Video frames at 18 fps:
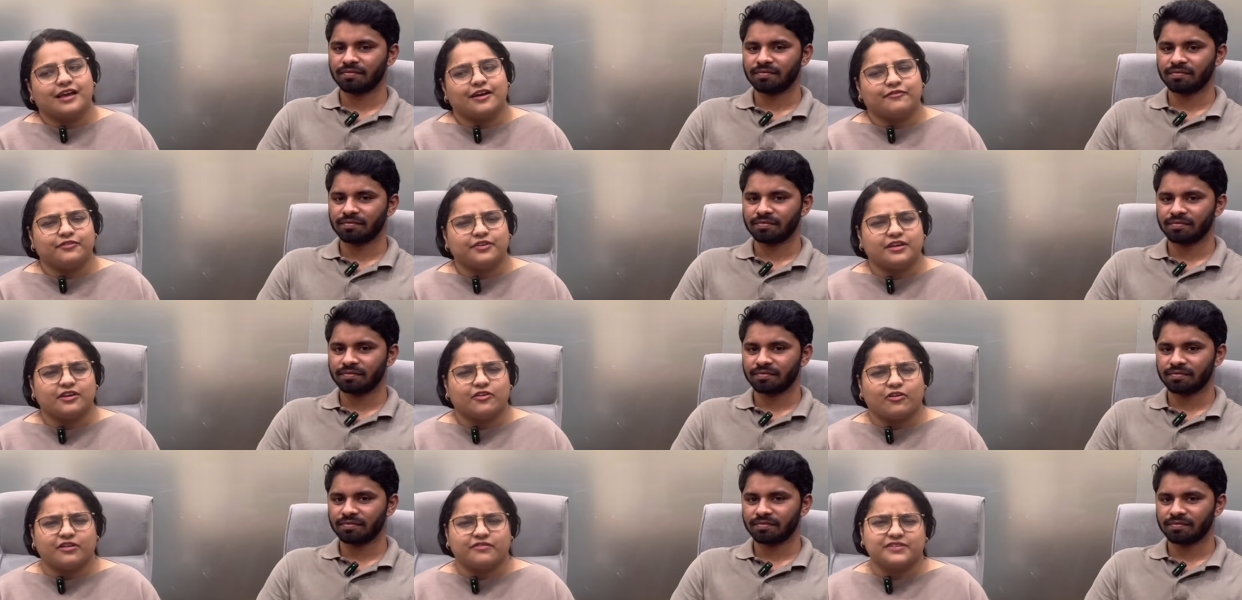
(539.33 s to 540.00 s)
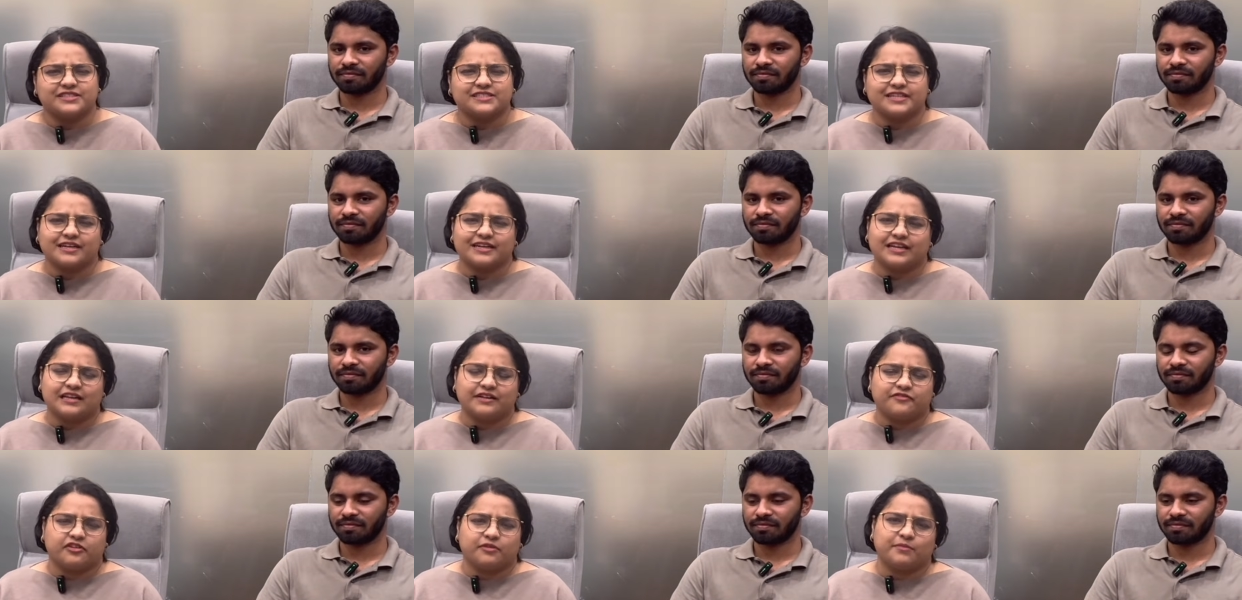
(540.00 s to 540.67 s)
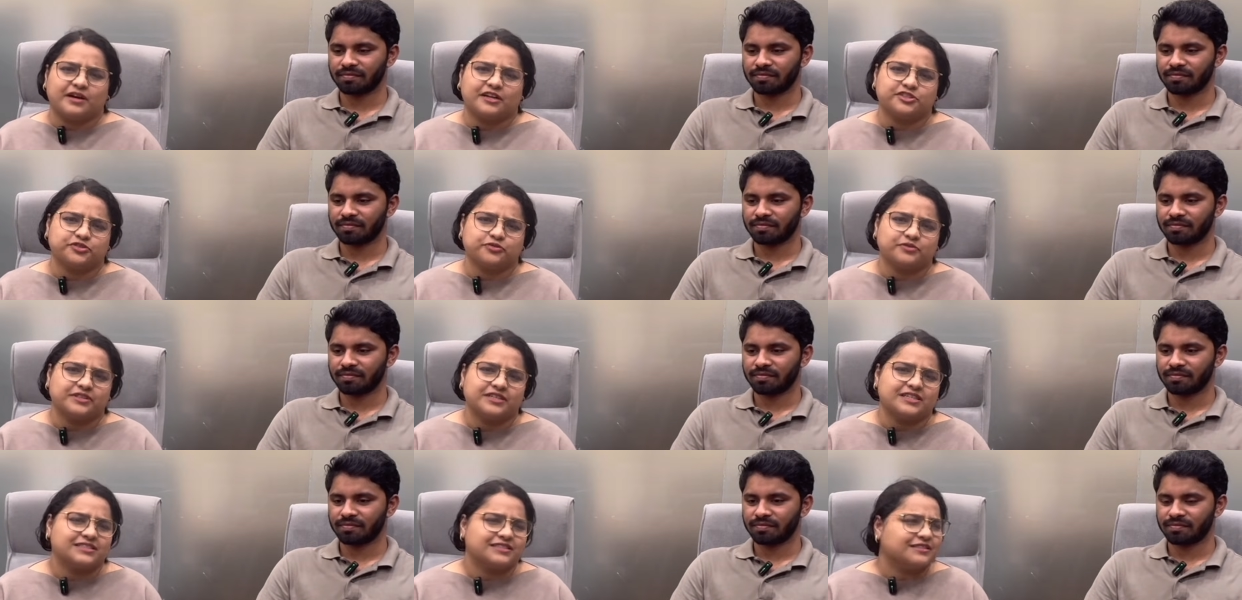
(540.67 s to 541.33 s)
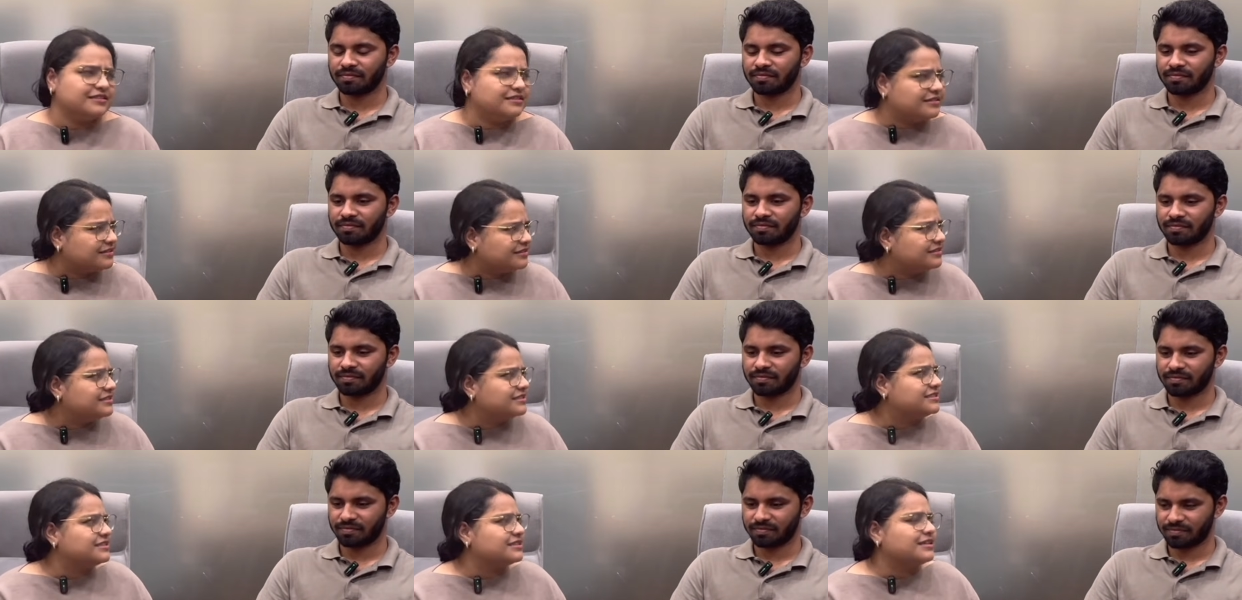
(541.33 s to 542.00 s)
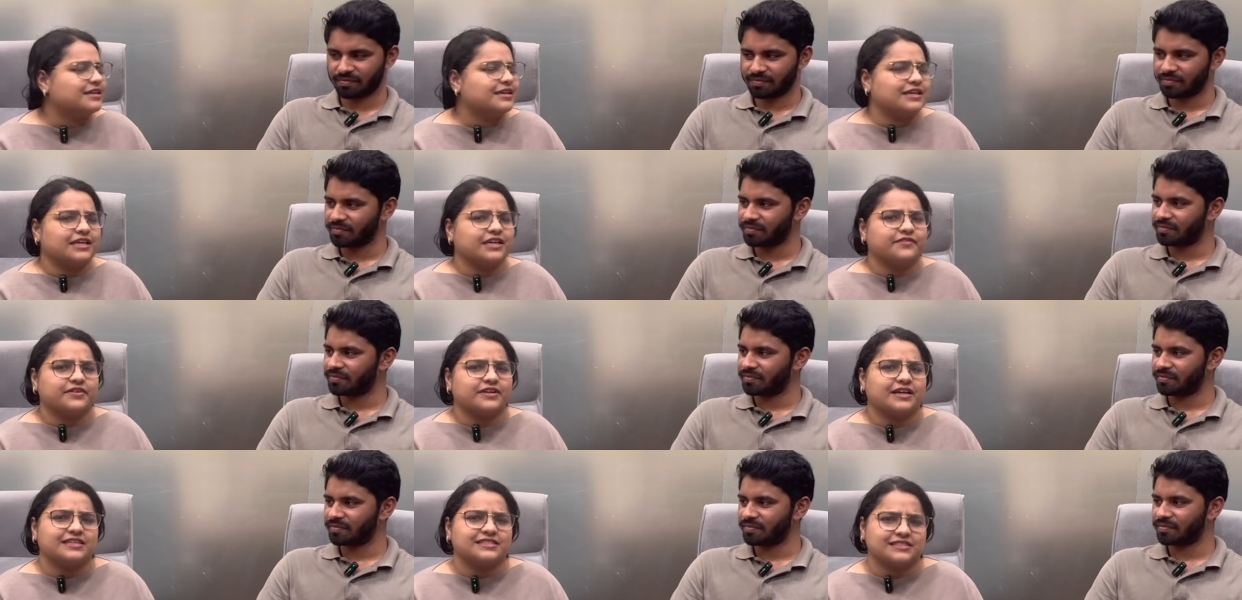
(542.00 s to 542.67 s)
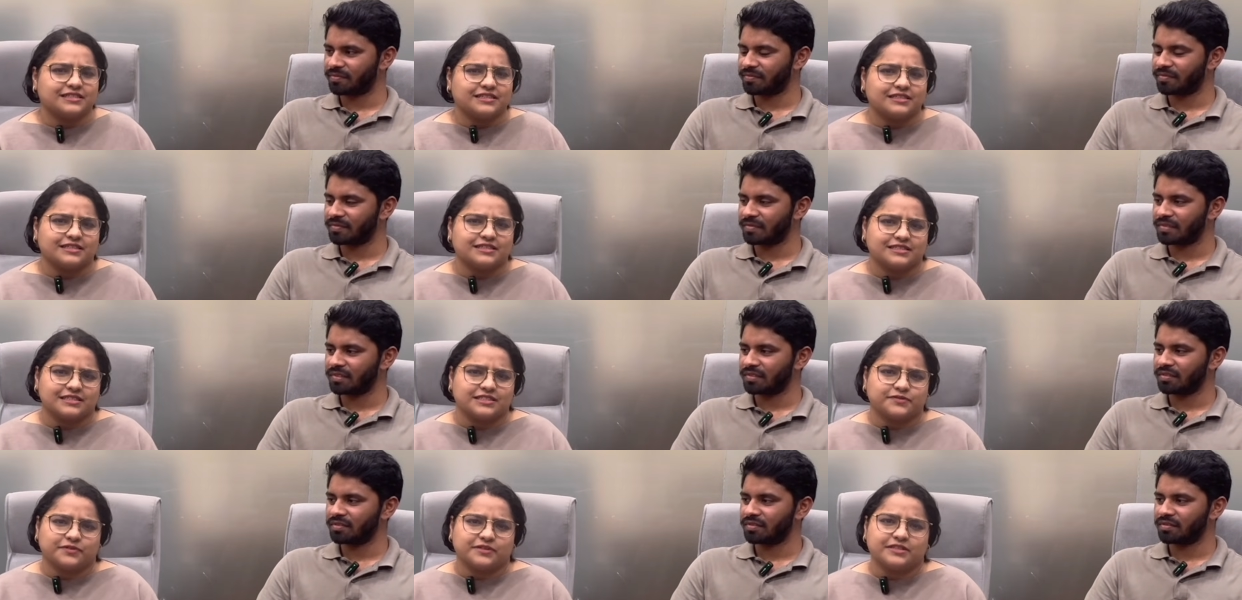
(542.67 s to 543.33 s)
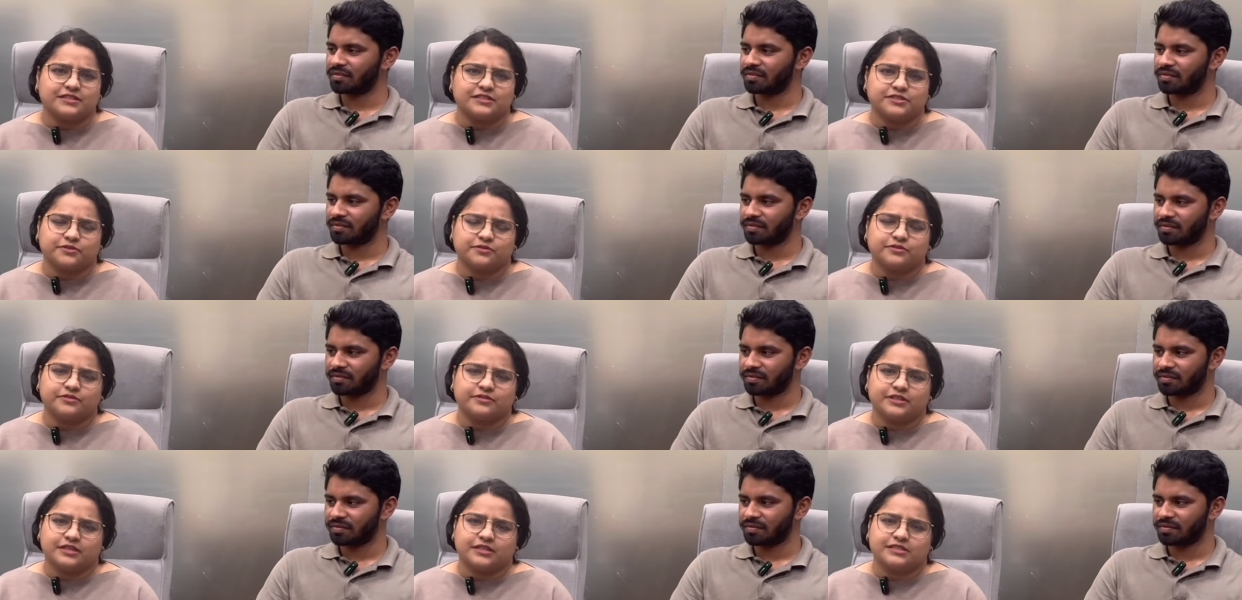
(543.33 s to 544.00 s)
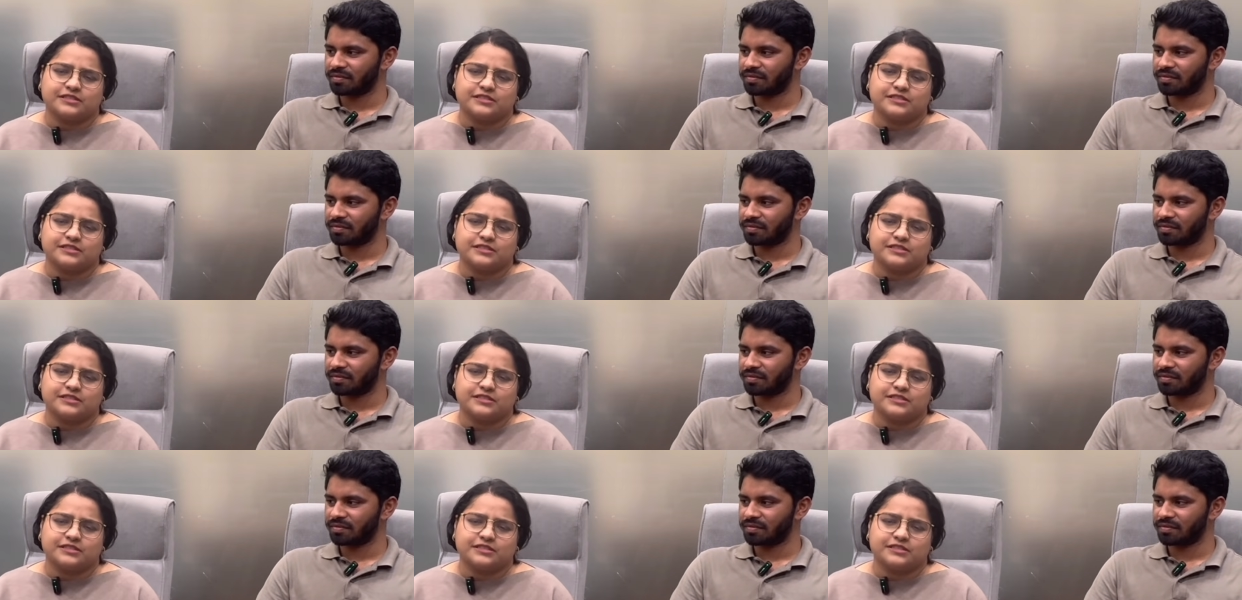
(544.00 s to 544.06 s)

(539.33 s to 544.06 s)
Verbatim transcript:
Speaker 1: we always get help from our juniors, interns, even our seniors as well. So there